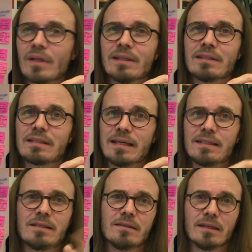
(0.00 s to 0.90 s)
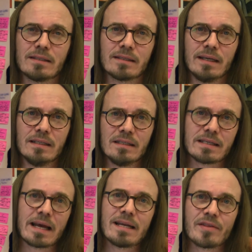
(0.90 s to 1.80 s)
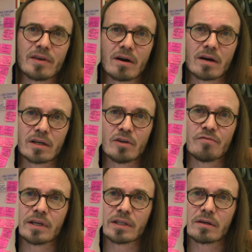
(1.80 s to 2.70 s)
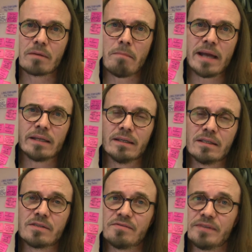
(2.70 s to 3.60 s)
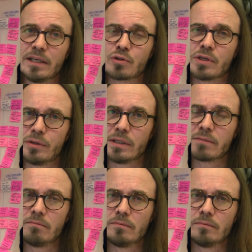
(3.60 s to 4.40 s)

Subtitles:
that says, let's say, Zen and the Art of Guitar Maintenance video series.